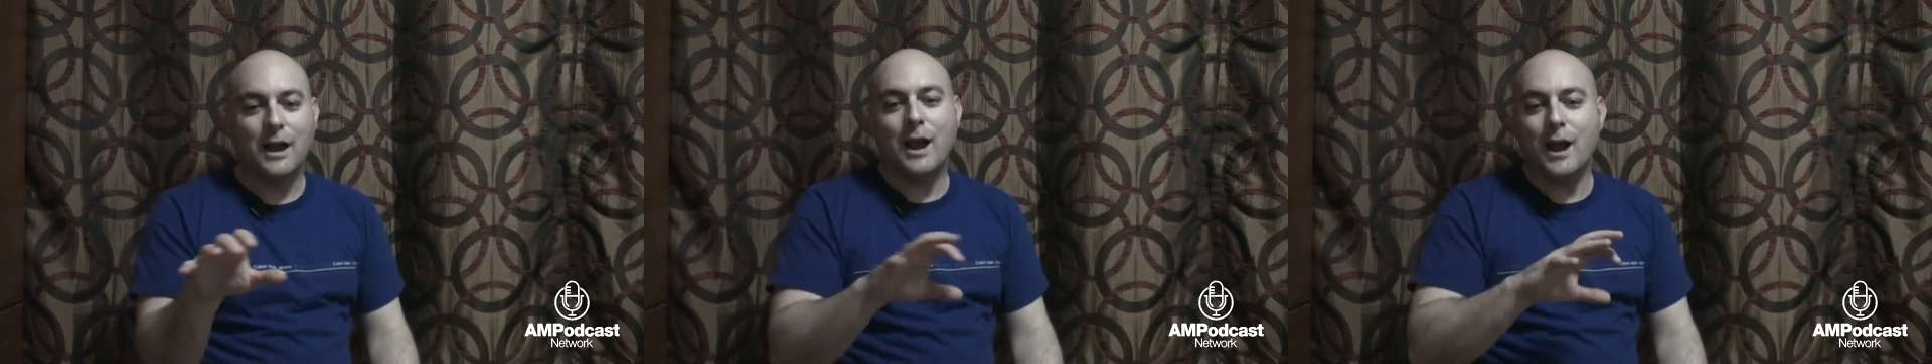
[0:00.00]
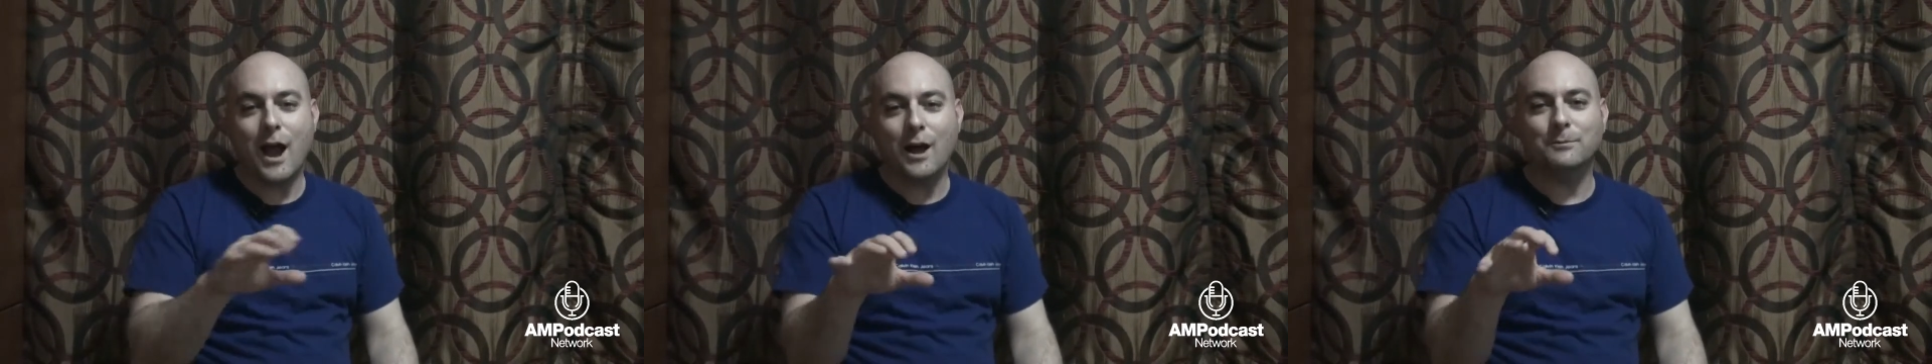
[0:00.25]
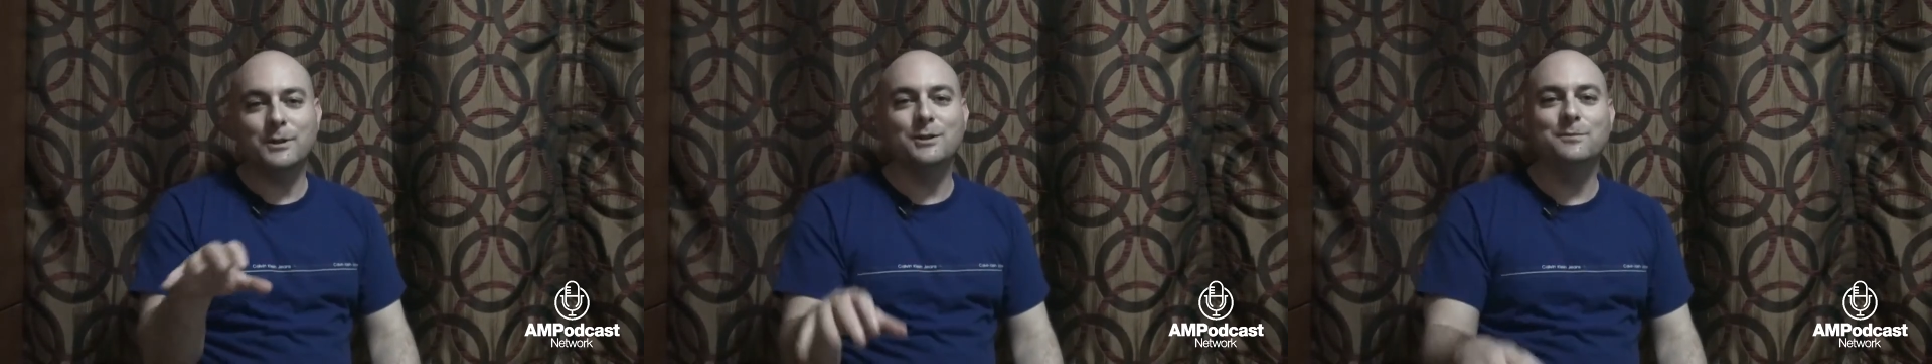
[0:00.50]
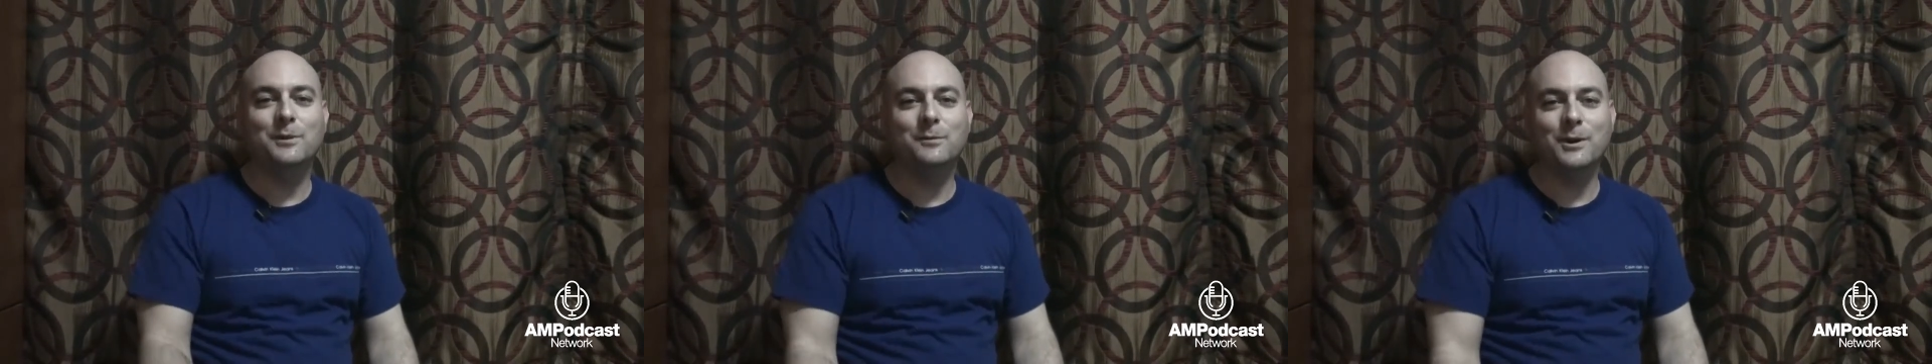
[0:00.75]
Hey Adam, can
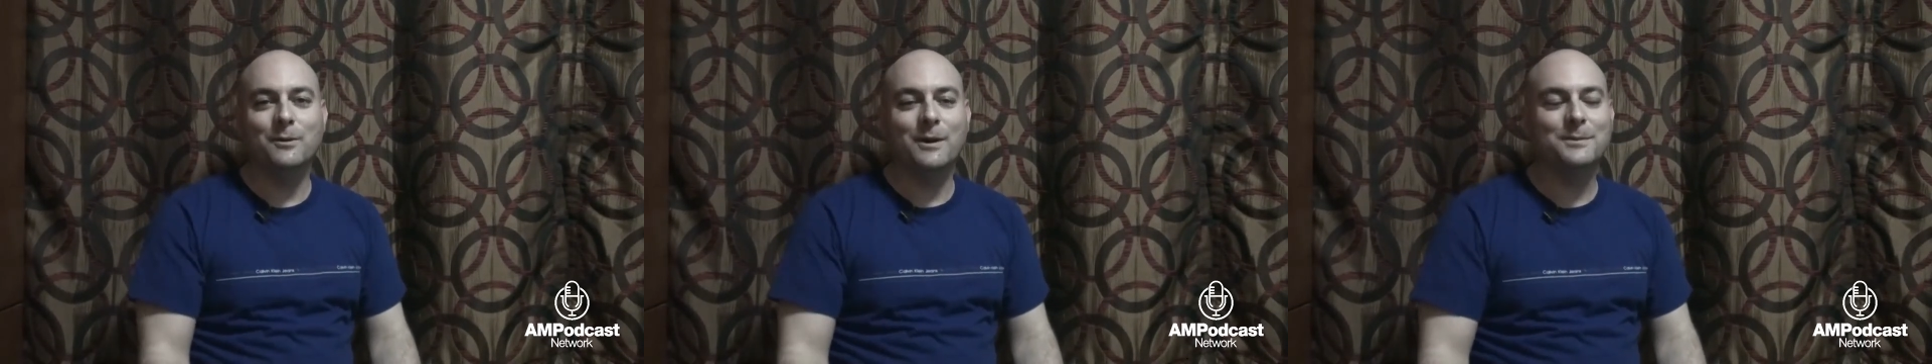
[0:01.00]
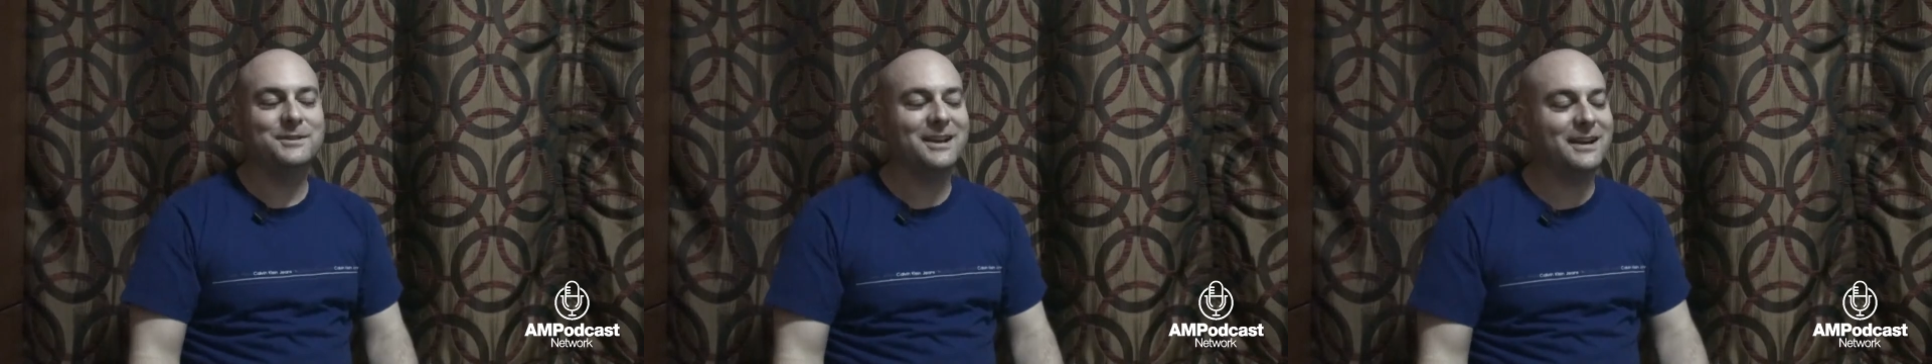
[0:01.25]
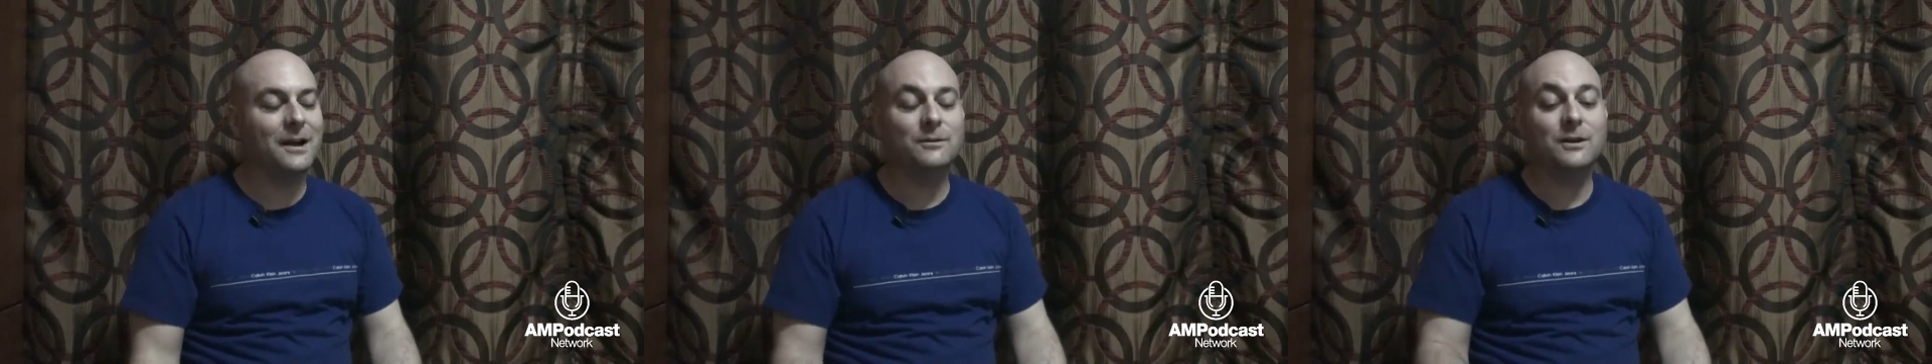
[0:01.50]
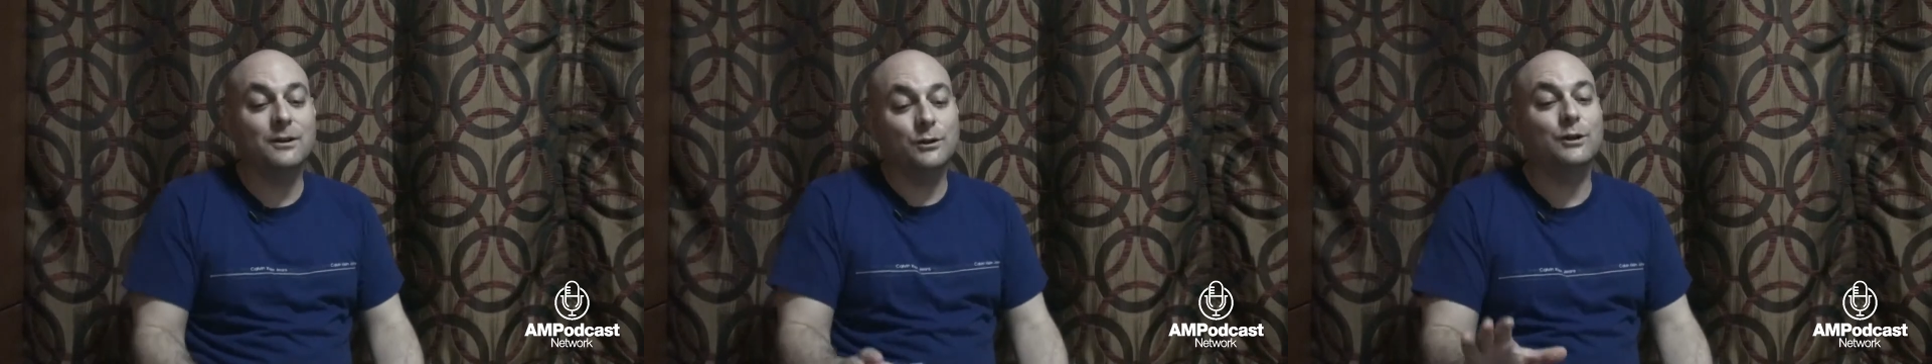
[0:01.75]
you build me a website? I,
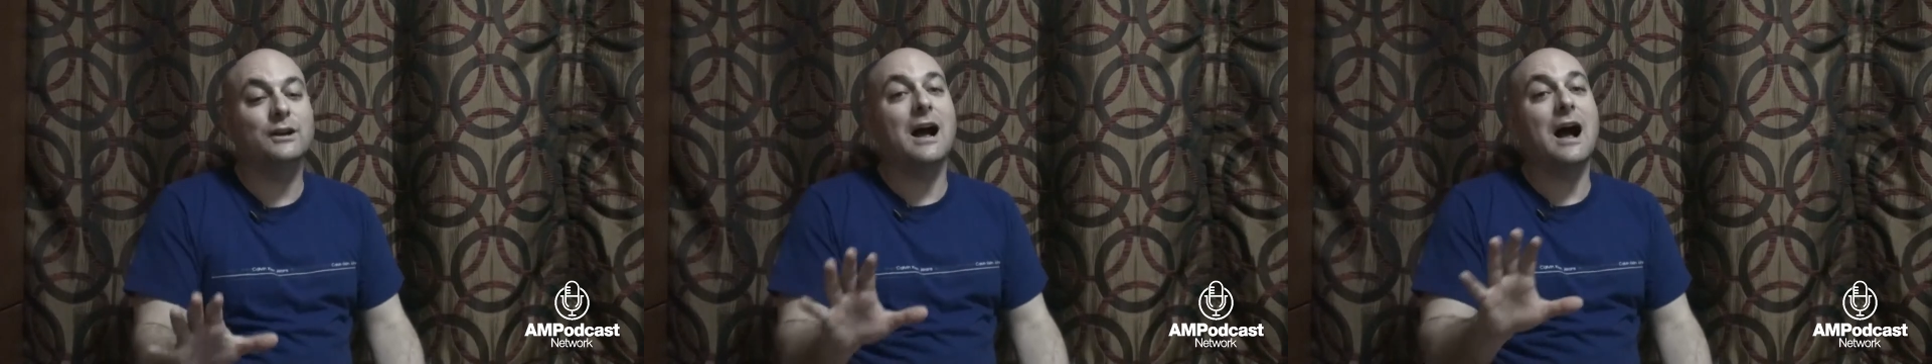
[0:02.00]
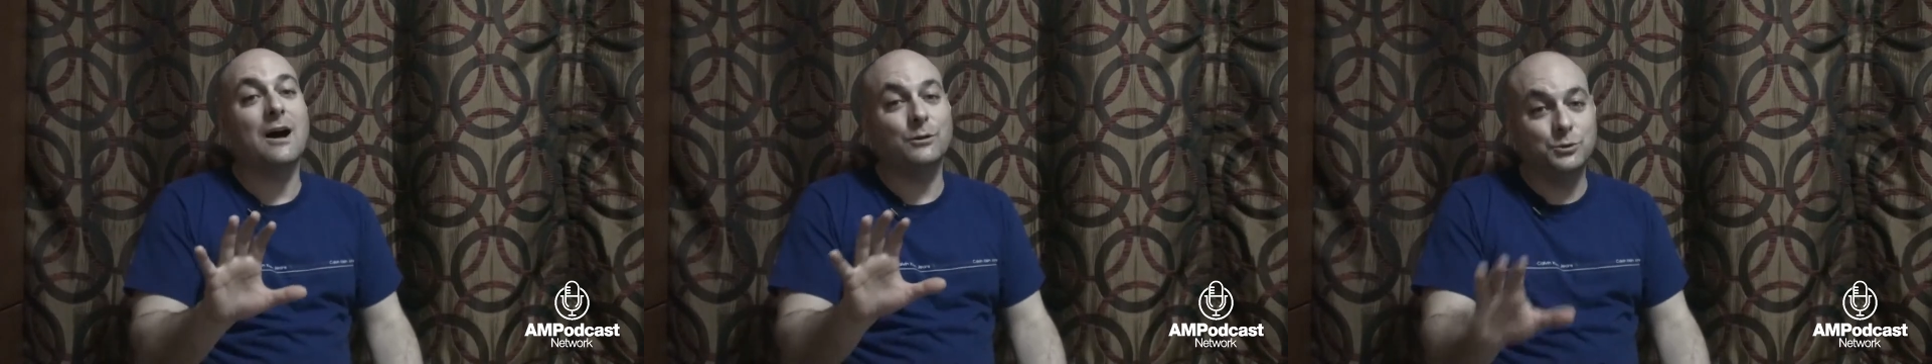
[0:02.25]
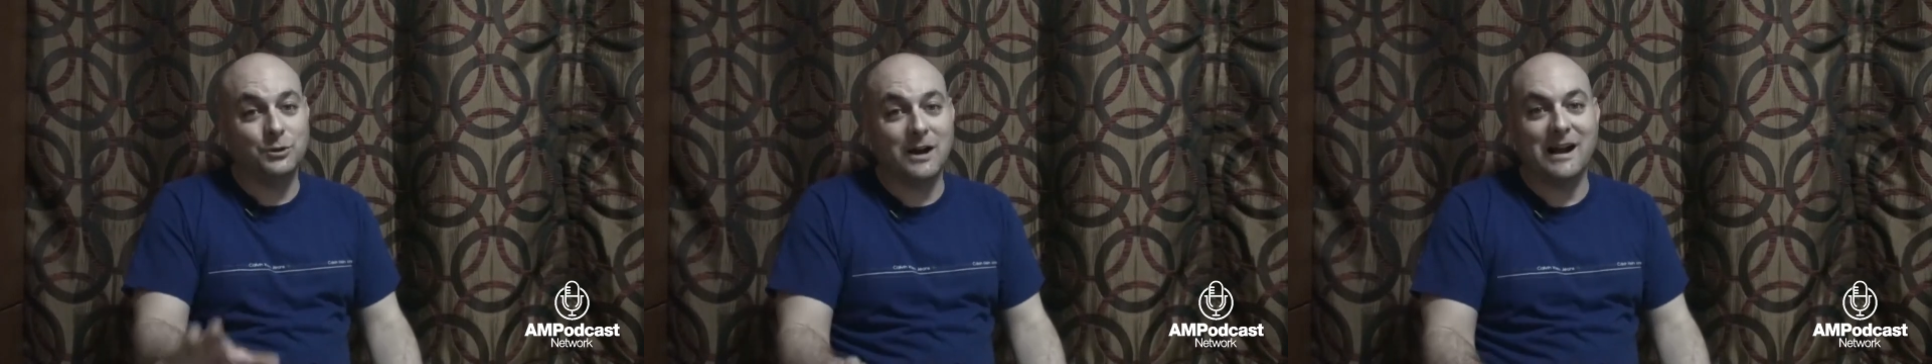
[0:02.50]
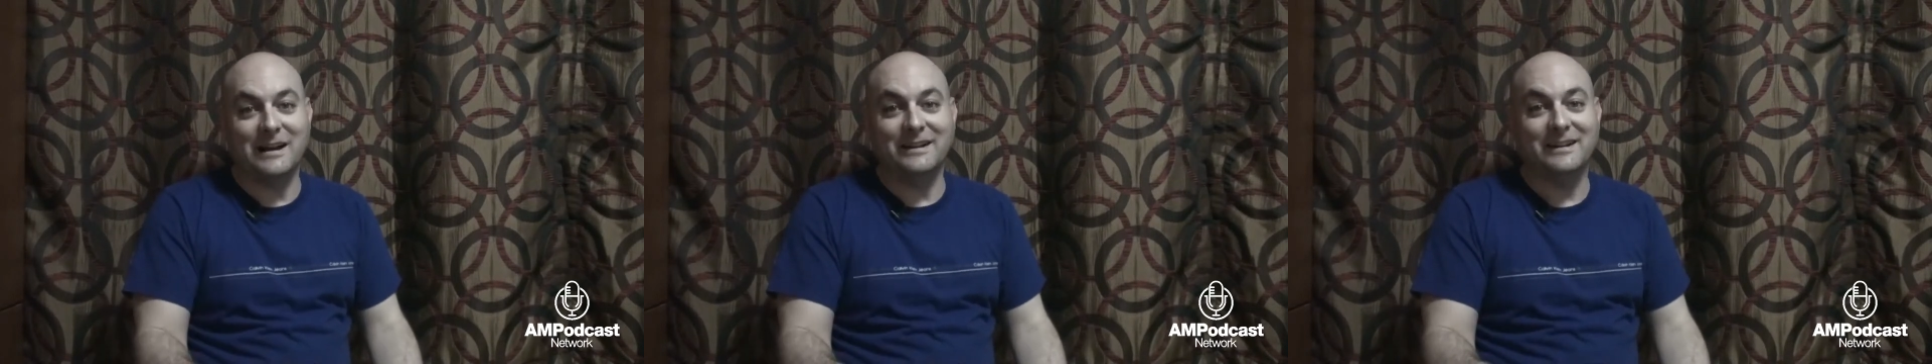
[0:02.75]
look, I'll
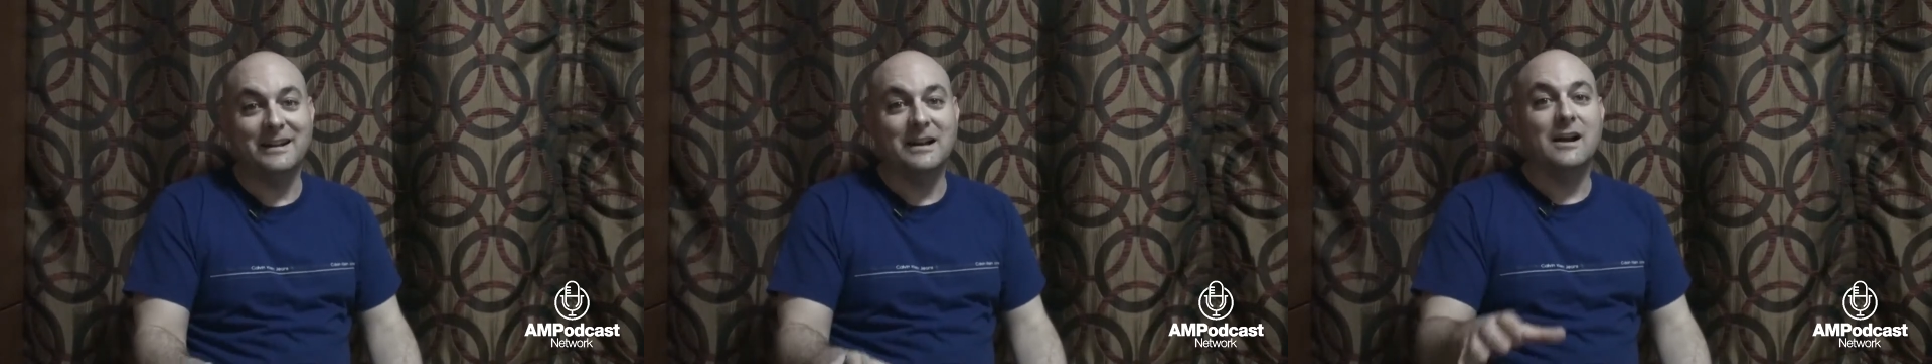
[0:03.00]
try.